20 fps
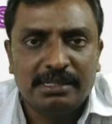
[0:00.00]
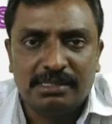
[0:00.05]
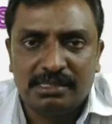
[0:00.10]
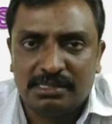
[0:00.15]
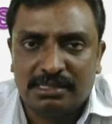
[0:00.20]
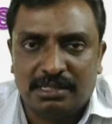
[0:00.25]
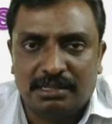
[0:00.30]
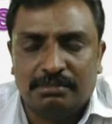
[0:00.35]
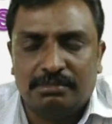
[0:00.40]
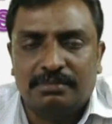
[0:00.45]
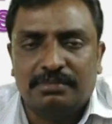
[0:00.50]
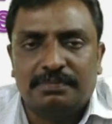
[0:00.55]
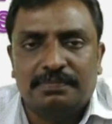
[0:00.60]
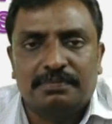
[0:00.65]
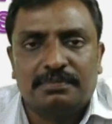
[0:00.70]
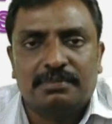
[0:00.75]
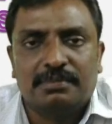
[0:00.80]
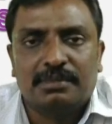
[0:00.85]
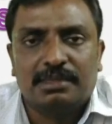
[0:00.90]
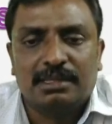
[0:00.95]
system,
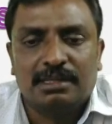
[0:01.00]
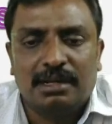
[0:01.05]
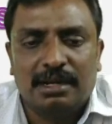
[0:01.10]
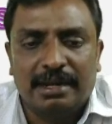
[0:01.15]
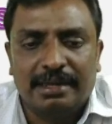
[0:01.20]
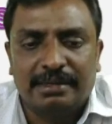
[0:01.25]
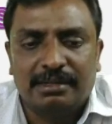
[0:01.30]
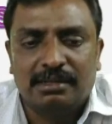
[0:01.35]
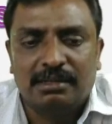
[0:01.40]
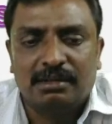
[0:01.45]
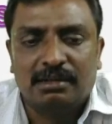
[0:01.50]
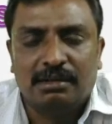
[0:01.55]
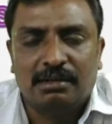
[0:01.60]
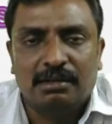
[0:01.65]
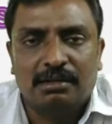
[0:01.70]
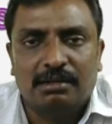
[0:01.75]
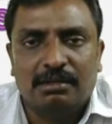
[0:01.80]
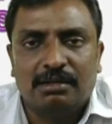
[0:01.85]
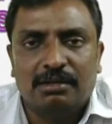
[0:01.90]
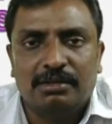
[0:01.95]
like
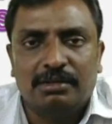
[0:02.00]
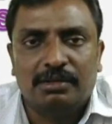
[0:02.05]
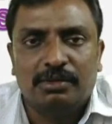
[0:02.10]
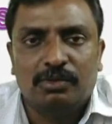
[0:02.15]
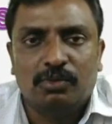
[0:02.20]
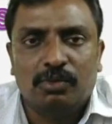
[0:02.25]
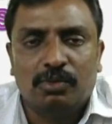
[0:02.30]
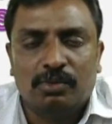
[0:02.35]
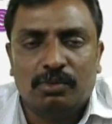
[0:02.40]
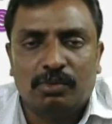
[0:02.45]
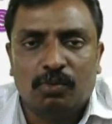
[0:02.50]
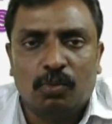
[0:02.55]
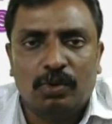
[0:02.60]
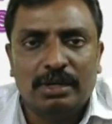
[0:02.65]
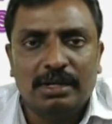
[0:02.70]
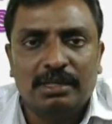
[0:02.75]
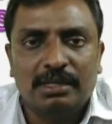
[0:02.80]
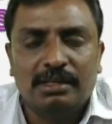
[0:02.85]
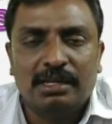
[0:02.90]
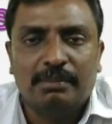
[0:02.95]

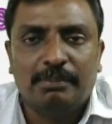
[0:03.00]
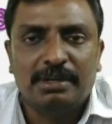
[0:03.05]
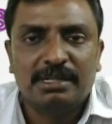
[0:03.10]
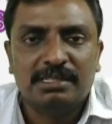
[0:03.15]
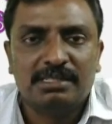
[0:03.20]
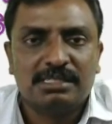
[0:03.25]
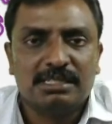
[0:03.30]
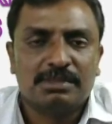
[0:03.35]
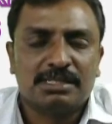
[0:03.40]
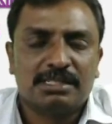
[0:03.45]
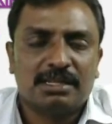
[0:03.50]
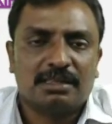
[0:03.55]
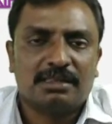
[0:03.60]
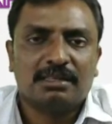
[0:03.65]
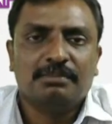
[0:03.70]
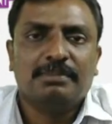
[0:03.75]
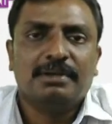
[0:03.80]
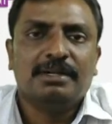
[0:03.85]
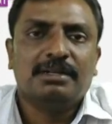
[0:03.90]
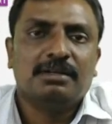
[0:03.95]
only embedded system is
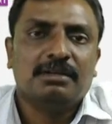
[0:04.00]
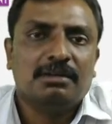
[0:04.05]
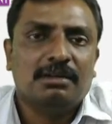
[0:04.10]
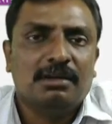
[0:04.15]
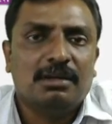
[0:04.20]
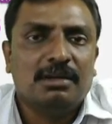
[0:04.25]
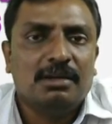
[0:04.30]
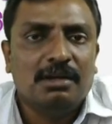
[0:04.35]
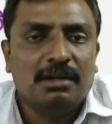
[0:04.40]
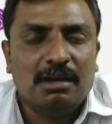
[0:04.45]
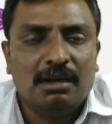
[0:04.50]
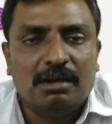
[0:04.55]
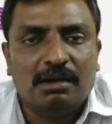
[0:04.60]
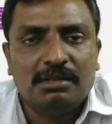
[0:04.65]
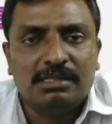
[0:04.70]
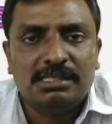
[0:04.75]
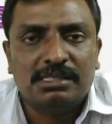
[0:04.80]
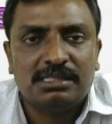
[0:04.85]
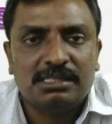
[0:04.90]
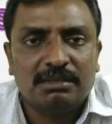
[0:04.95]
nothing but a
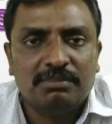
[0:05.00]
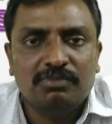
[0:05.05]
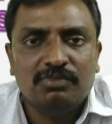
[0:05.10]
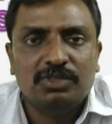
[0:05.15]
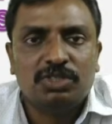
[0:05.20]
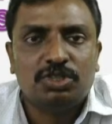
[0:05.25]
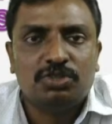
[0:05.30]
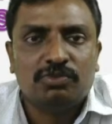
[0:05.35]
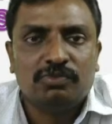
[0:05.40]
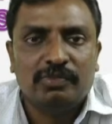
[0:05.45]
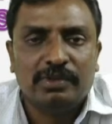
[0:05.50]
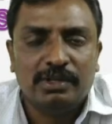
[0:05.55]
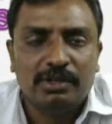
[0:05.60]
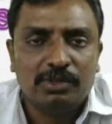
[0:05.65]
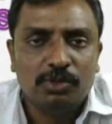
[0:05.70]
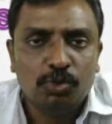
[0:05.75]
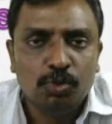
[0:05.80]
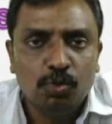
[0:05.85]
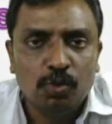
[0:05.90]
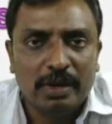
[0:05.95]
system which will
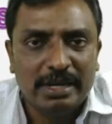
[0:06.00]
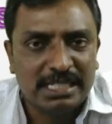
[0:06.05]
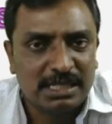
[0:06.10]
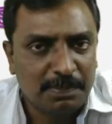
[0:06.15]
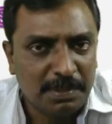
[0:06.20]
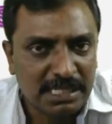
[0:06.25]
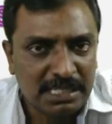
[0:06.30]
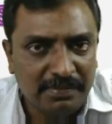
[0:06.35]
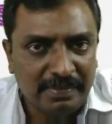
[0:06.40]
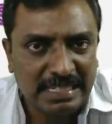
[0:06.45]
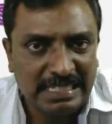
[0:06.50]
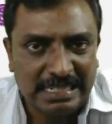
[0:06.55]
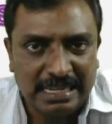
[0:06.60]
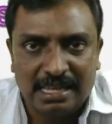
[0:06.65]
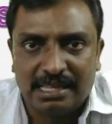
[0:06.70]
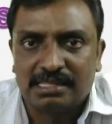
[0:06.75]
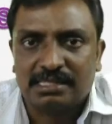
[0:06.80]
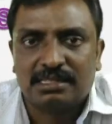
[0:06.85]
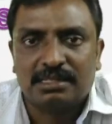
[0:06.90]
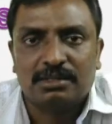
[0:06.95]
do a specific
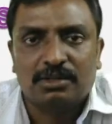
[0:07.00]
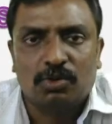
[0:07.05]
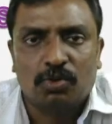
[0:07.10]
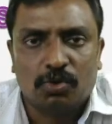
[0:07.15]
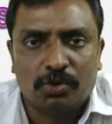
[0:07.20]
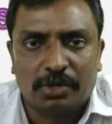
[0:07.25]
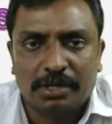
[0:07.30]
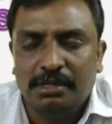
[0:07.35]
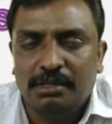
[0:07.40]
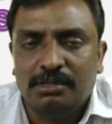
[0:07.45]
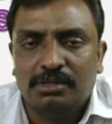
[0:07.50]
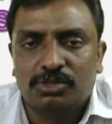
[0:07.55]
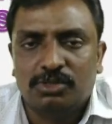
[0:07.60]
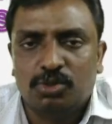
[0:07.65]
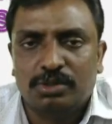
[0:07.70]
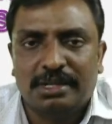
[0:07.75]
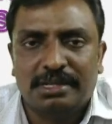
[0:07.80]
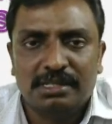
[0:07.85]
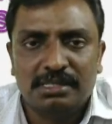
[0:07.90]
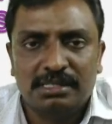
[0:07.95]
task. Okay,
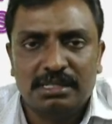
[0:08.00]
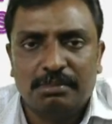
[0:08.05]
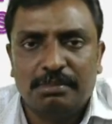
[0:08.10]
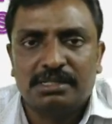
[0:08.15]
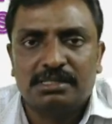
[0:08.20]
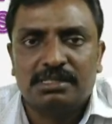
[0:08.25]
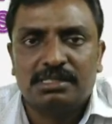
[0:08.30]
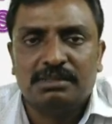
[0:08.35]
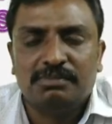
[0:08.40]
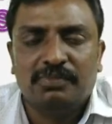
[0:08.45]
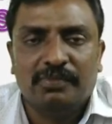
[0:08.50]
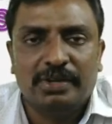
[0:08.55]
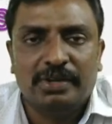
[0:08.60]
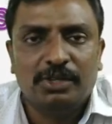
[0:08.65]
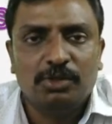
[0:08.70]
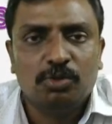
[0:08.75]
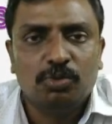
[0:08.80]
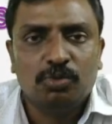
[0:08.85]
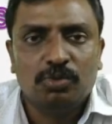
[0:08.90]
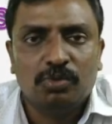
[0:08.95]
so that is embedded system. When
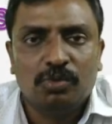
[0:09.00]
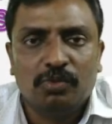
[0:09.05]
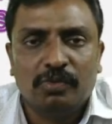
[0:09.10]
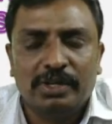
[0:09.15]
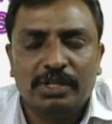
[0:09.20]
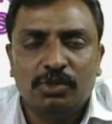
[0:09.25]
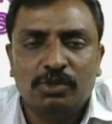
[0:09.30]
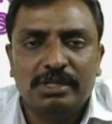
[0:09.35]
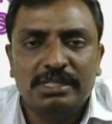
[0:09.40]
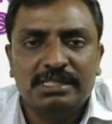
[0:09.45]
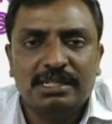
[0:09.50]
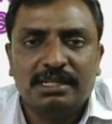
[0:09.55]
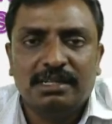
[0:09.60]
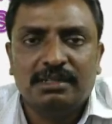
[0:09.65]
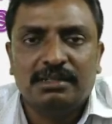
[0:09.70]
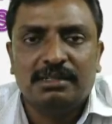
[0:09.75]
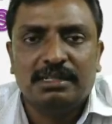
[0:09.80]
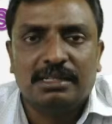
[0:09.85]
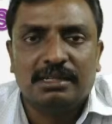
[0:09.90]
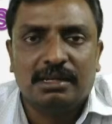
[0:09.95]
you design
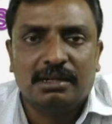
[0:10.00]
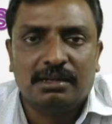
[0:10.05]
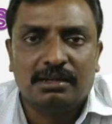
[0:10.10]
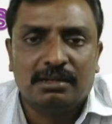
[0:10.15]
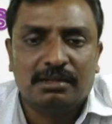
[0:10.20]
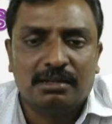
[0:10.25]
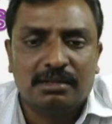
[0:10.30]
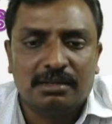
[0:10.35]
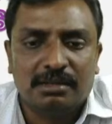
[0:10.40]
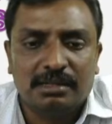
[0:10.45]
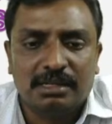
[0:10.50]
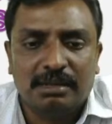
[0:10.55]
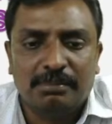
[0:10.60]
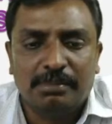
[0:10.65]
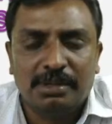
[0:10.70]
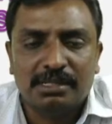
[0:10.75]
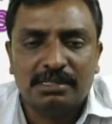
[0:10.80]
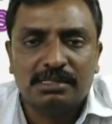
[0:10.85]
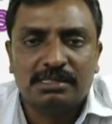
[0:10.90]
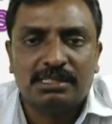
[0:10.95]
an
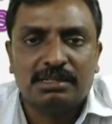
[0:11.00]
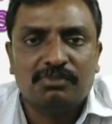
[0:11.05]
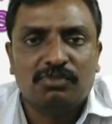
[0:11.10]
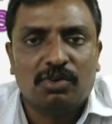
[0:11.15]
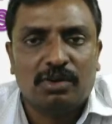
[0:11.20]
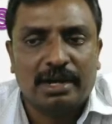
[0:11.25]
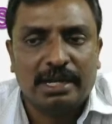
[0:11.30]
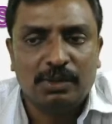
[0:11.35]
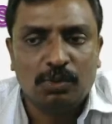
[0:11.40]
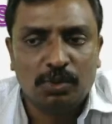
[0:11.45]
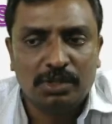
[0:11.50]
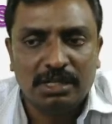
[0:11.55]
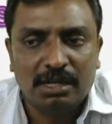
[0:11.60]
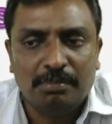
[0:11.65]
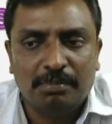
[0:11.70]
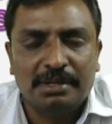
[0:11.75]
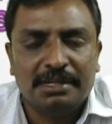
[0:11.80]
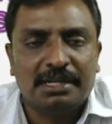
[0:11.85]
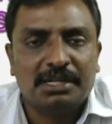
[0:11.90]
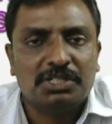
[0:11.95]
embedded system for IoT
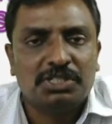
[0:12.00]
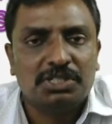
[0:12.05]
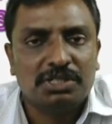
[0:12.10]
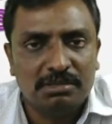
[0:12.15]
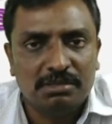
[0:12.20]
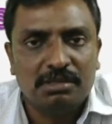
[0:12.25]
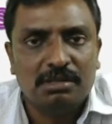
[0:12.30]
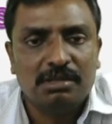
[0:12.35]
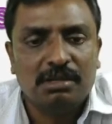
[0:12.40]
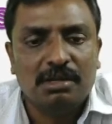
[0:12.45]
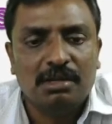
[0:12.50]
application,